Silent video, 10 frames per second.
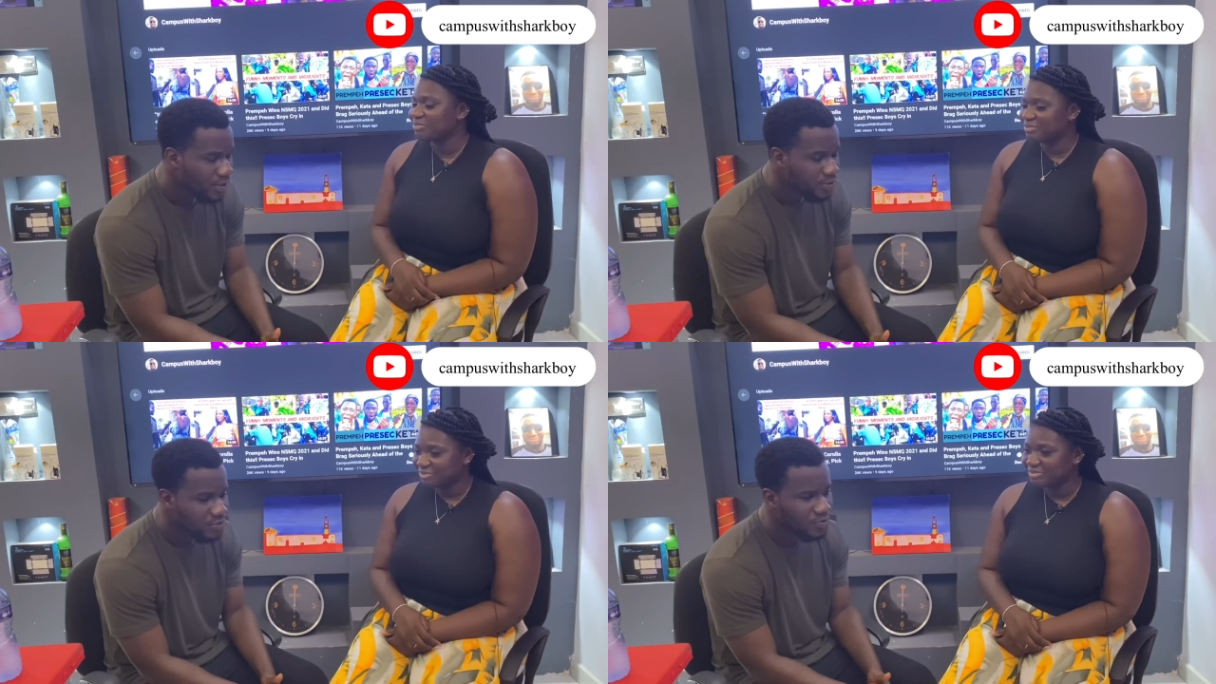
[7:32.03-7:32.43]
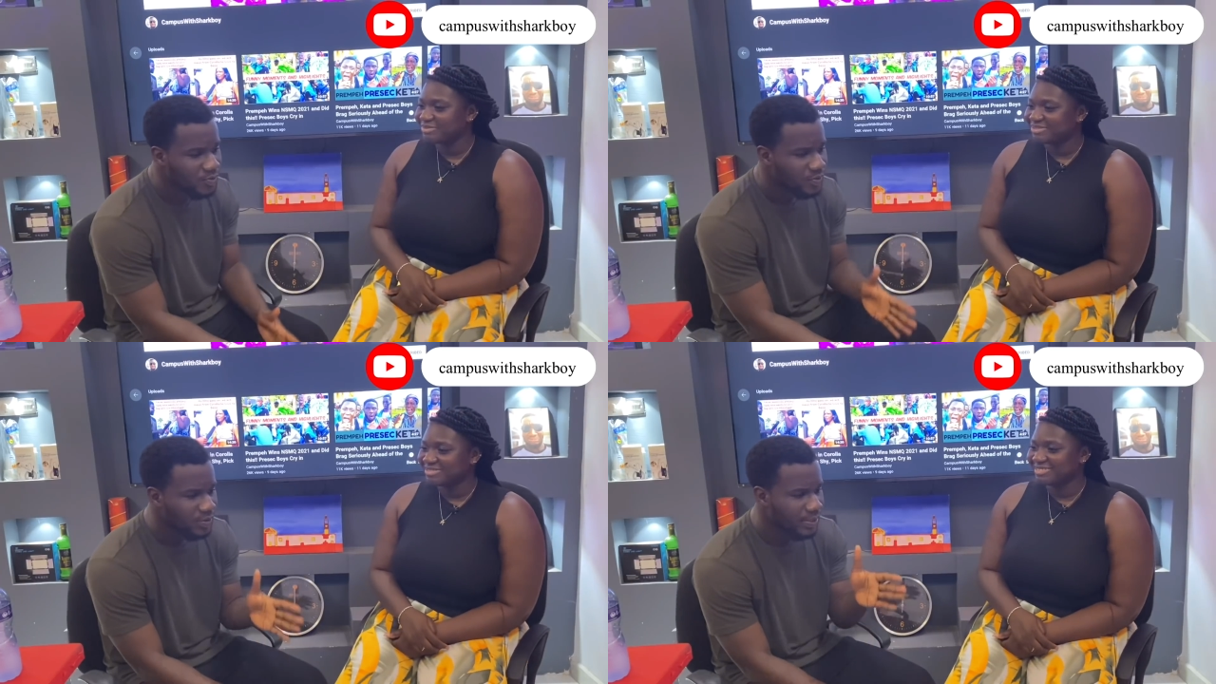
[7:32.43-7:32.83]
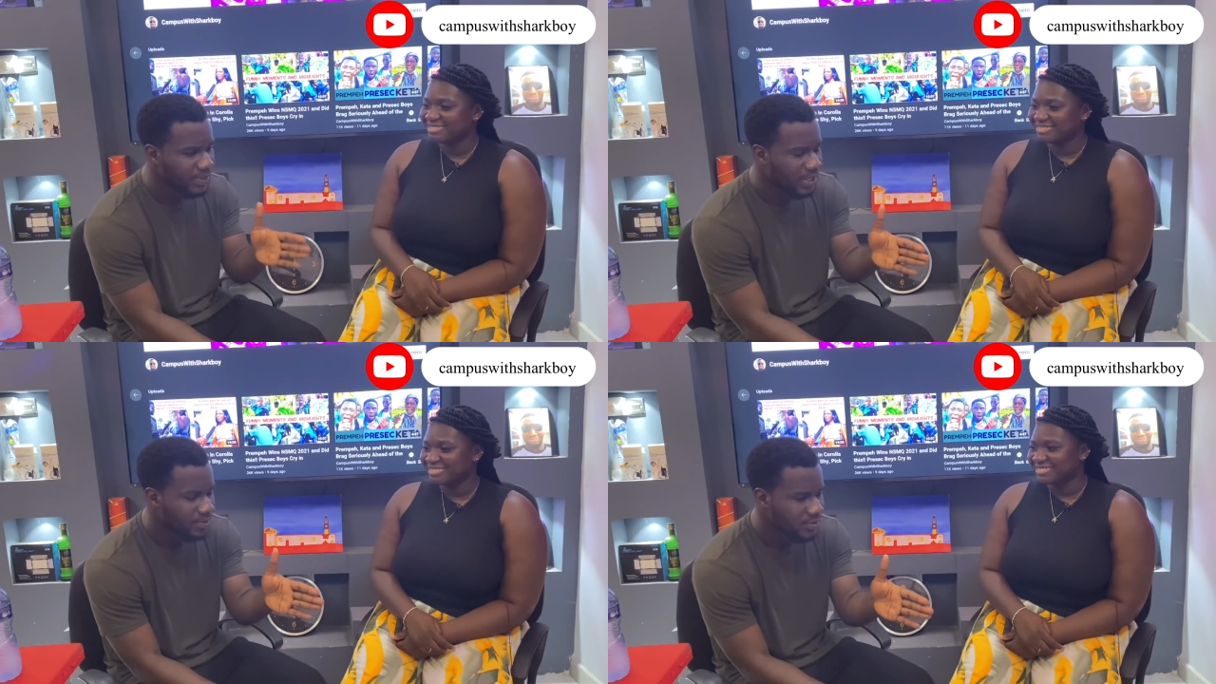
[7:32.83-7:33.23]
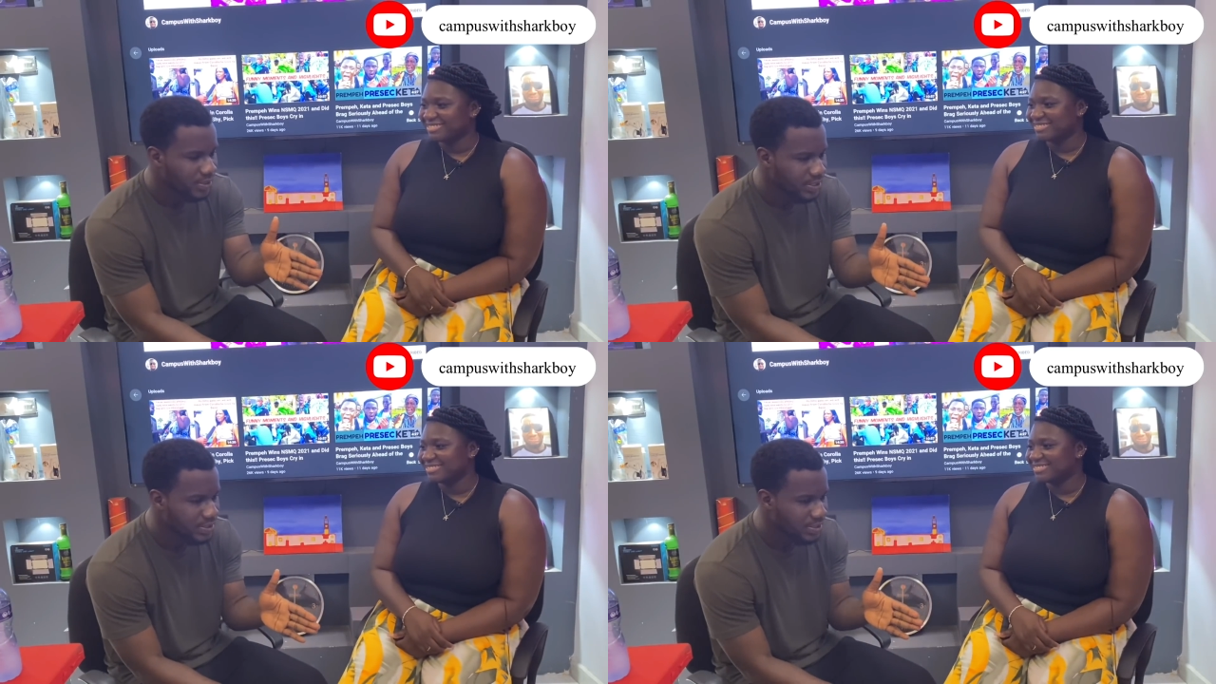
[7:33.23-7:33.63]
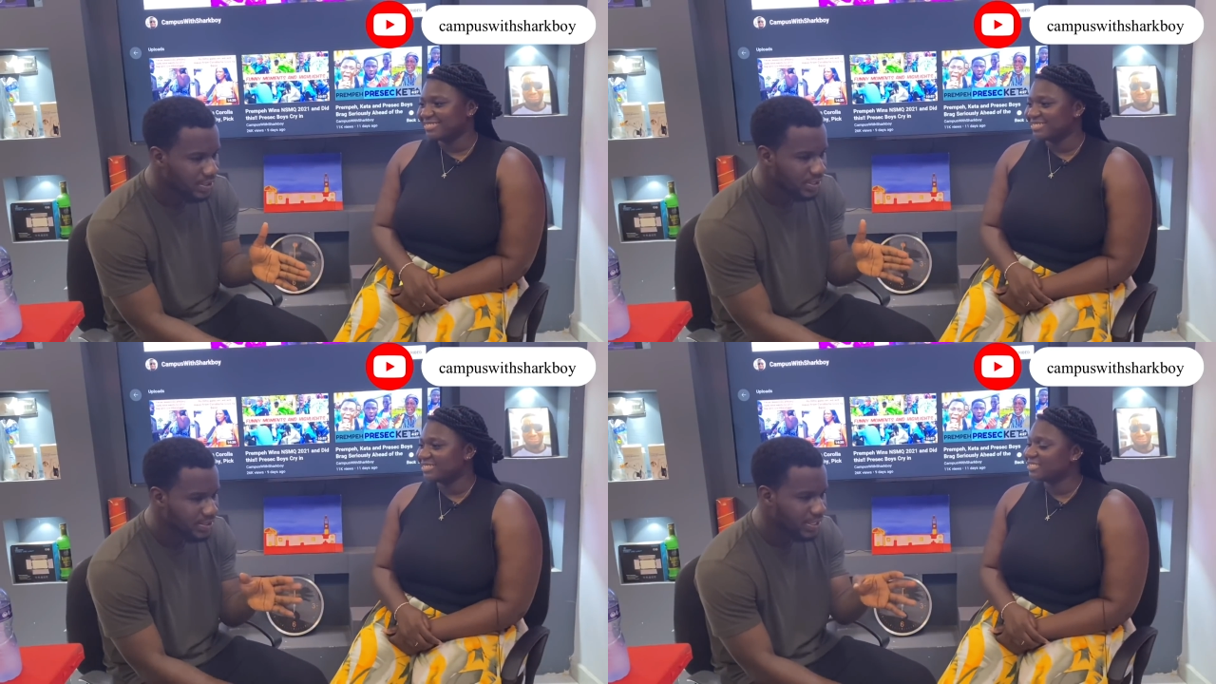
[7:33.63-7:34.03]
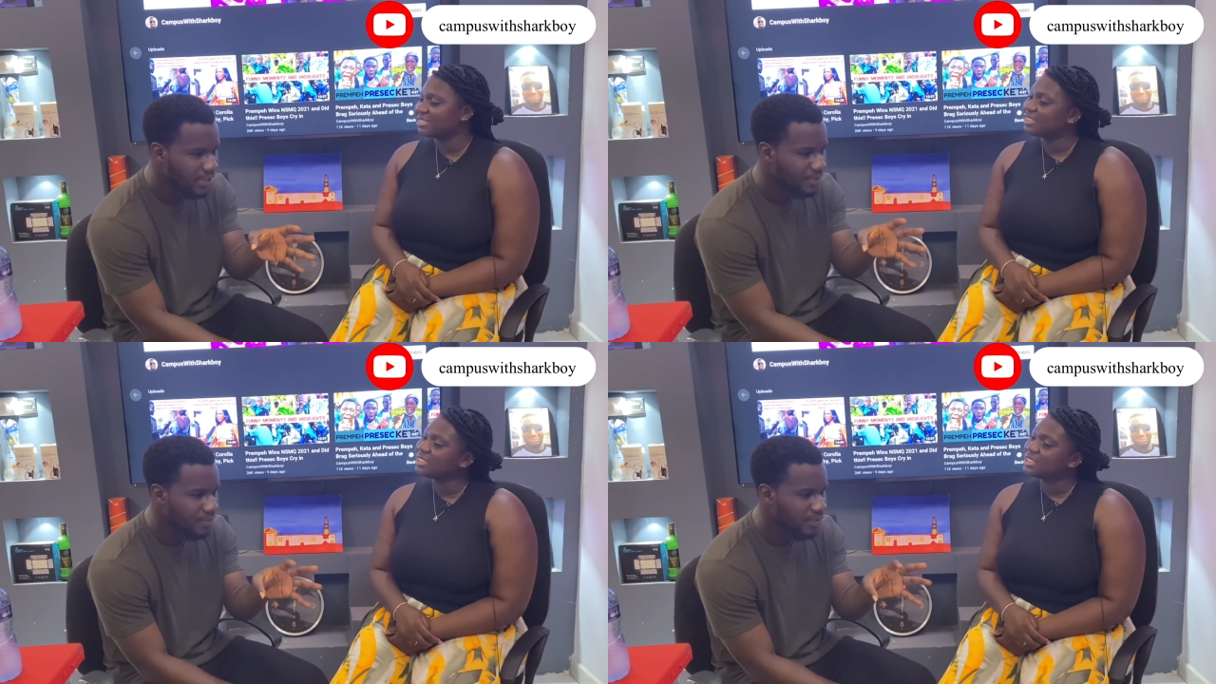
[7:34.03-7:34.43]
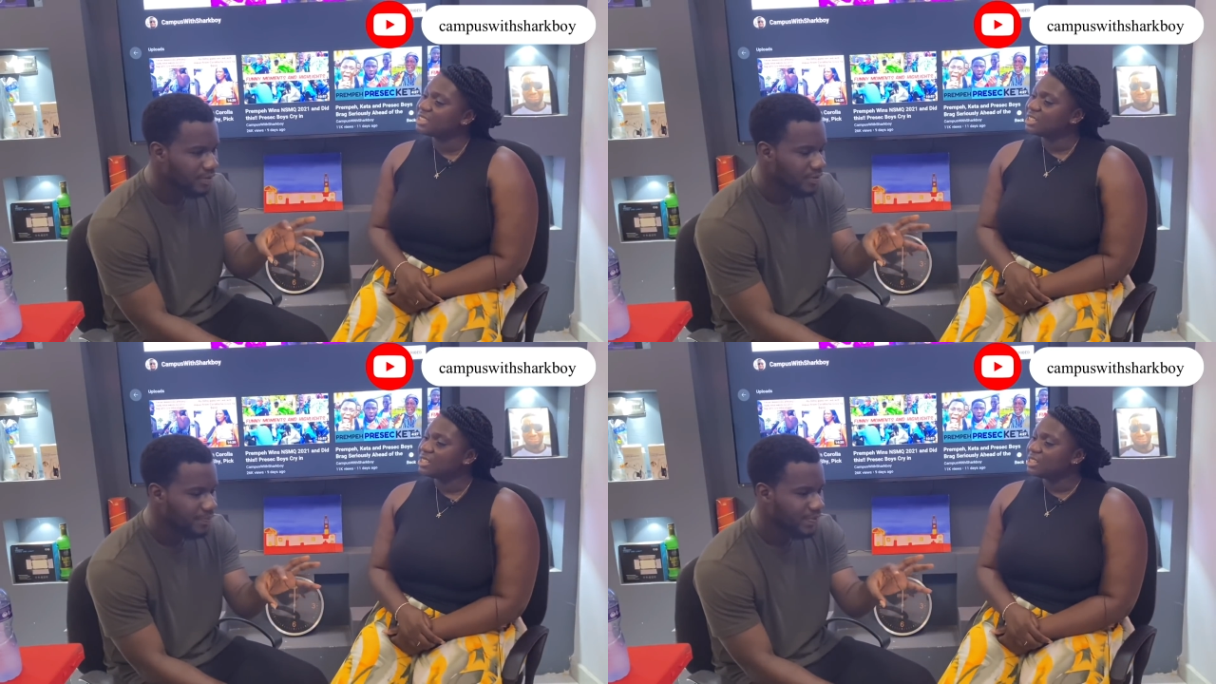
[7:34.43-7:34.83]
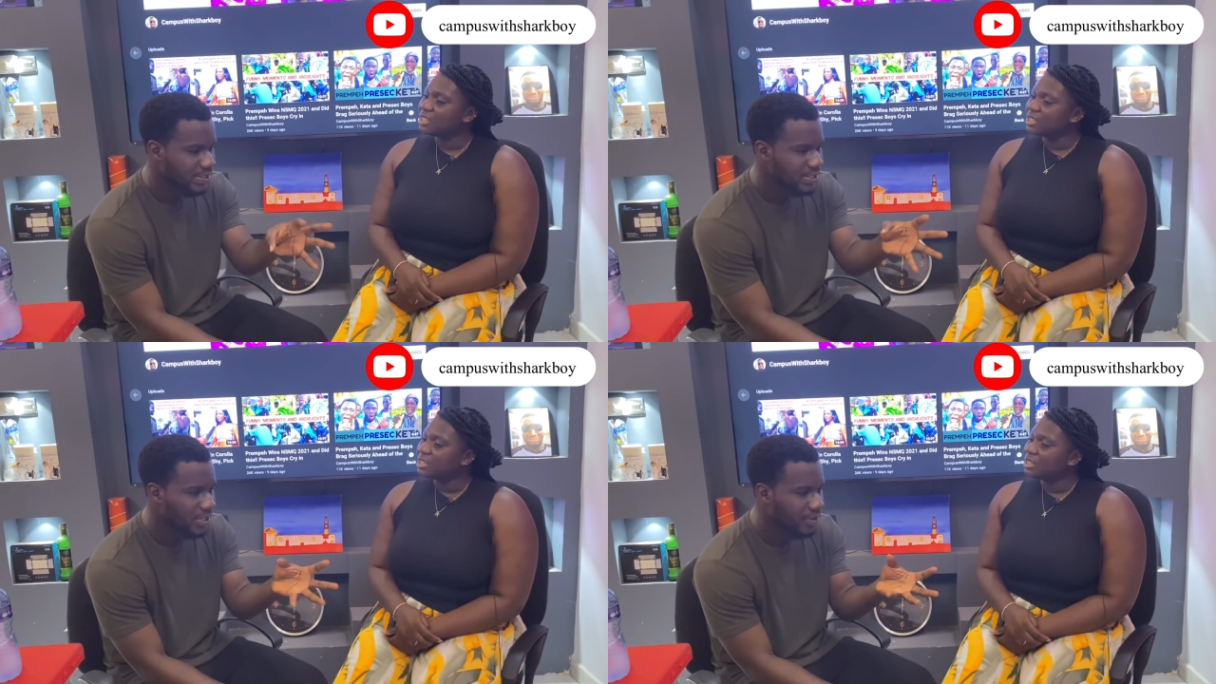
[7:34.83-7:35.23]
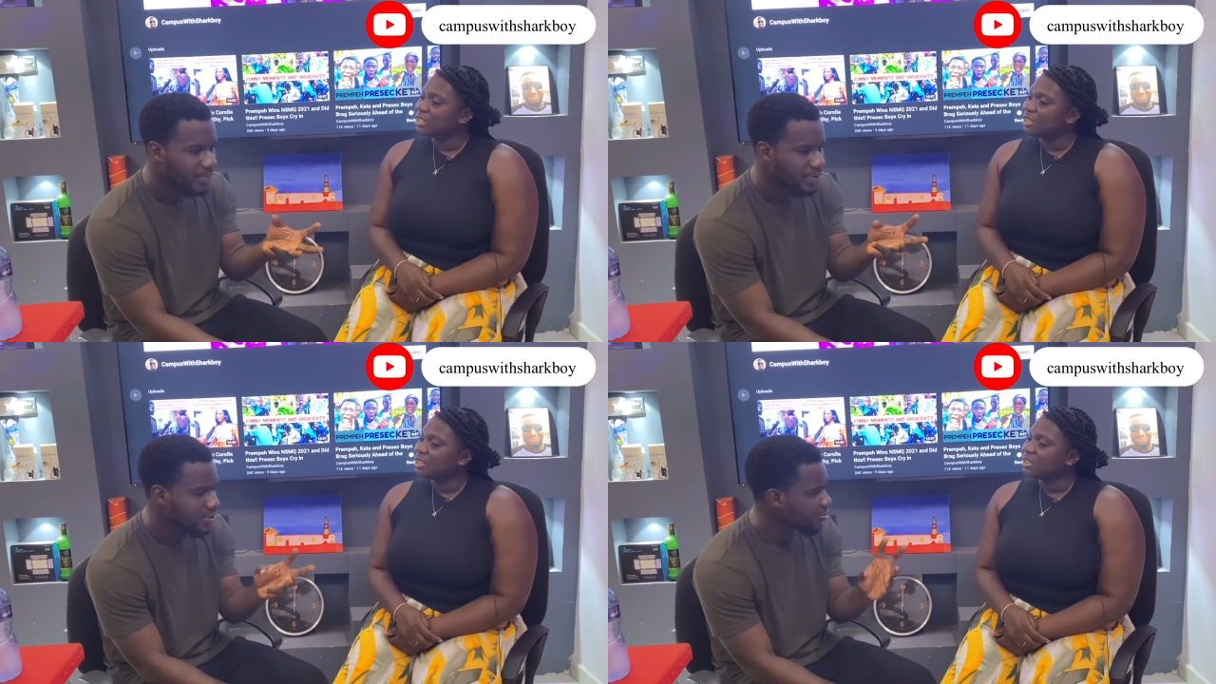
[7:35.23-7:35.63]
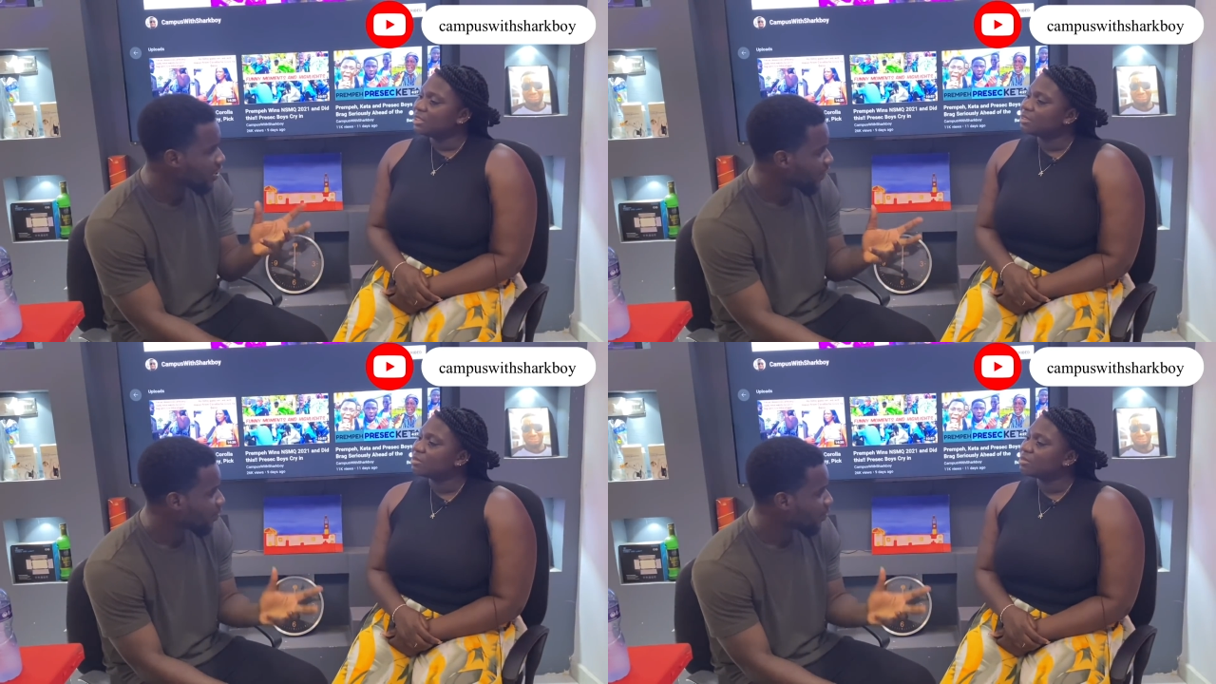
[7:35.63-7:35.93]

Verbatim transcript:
Speaker 1: So let me come to this. Mm. Let's get personal habits. Do you have a